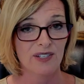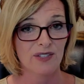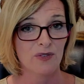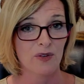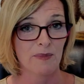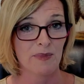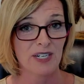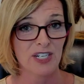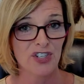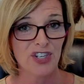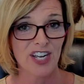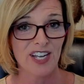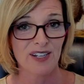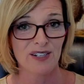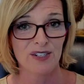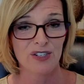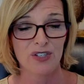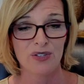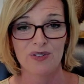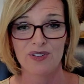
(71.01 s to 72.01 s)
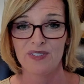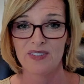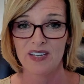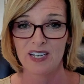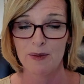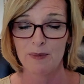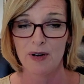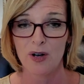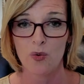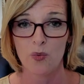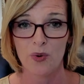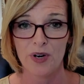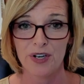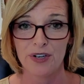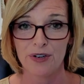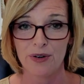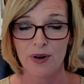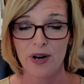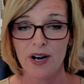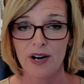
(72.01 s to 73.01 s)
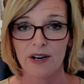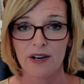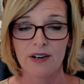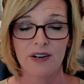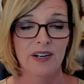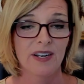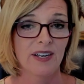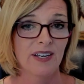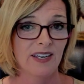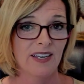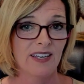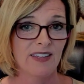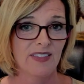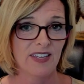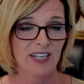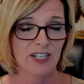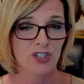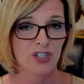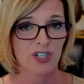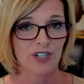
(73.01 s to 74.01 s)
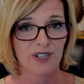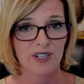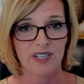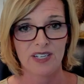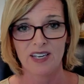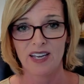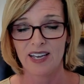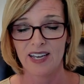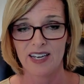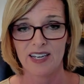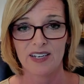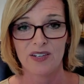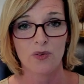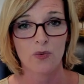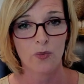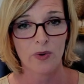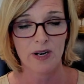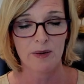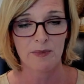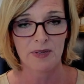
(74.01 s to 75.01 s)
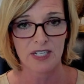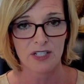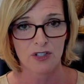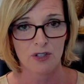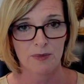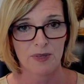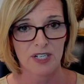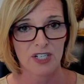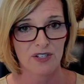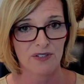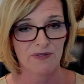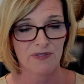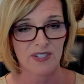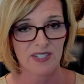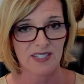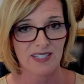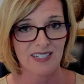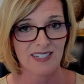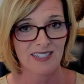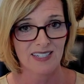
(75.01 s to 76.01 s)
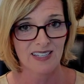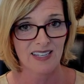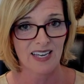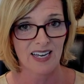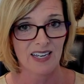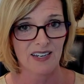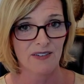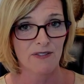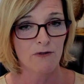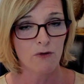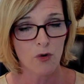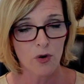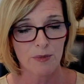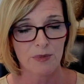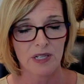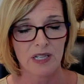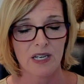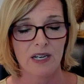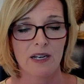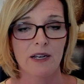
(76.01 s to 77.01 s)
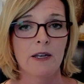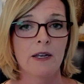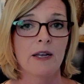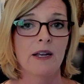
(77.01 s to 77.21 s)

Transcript: So I'm going to challenge you to think about where you are in that journey and where masturbation fits into that formula.